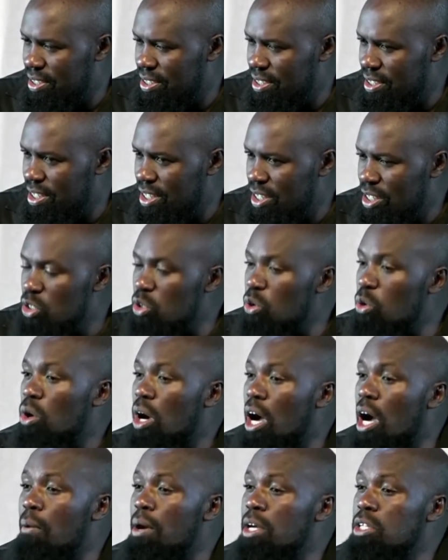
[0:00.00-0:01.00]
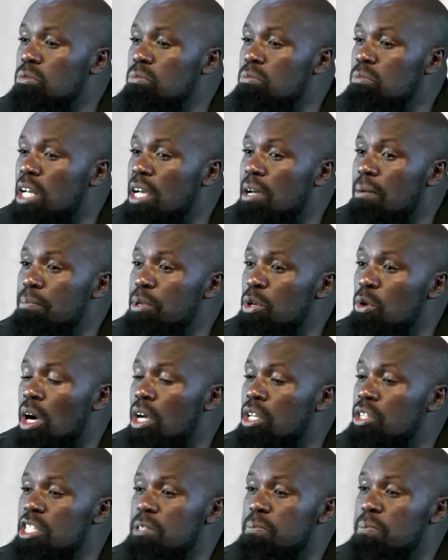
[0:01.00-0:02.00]
So these
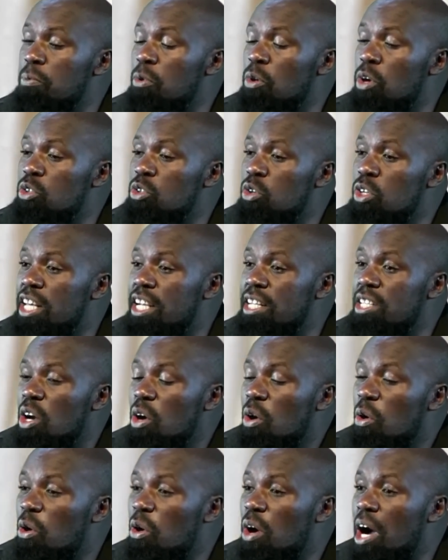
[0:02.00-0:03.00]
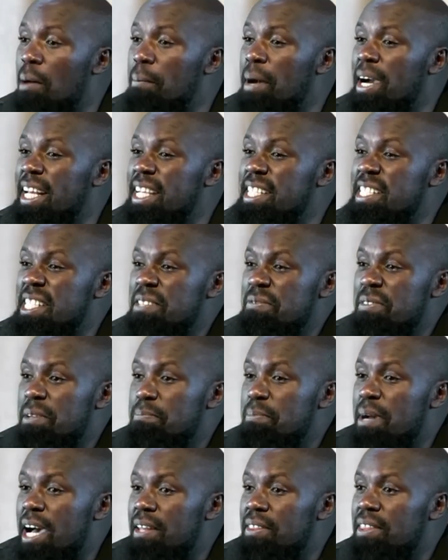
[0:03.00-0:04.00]
people are told that, oh, a man has given
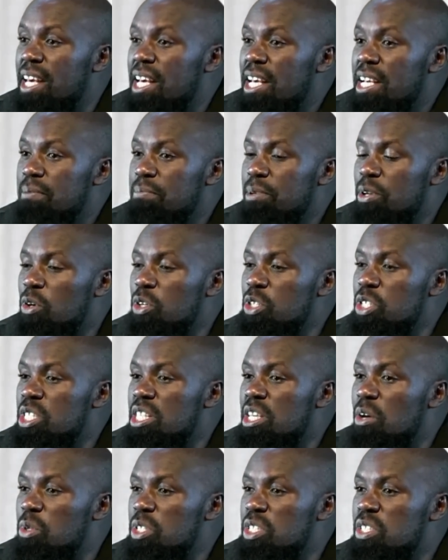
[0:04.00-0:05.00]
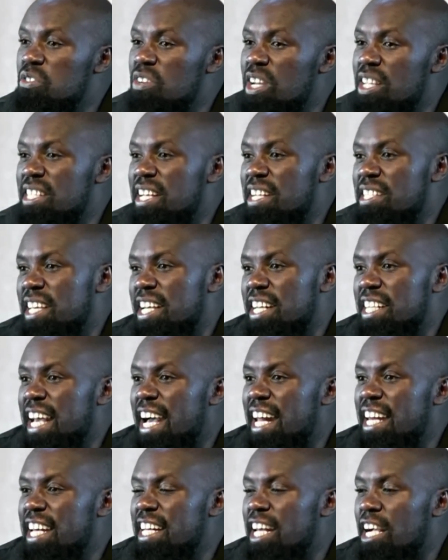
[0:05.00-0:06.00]
birth because there was transgender,
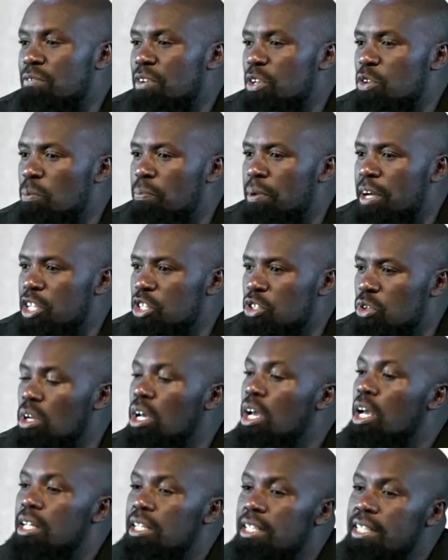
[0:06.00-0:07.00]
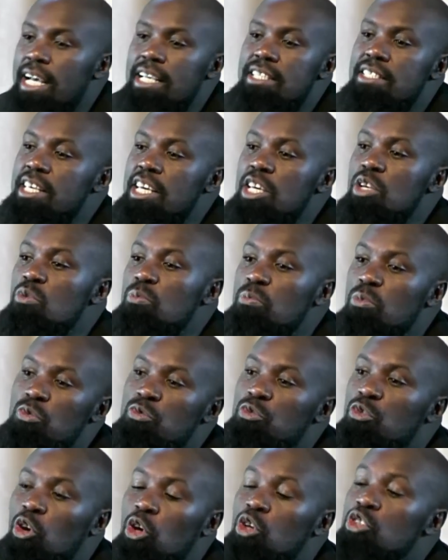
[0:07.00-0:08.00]
alienda kufanya operation. Does they remove
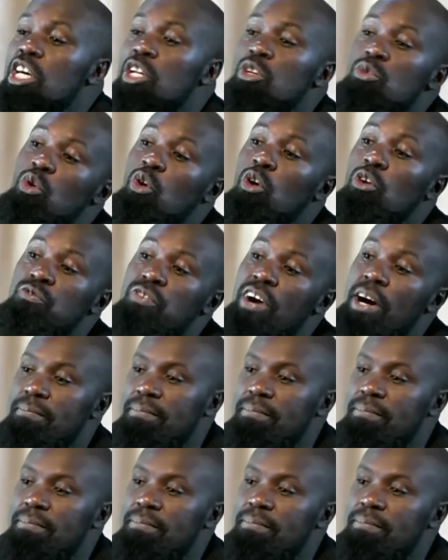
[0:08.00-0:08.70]
clothes and you confirm?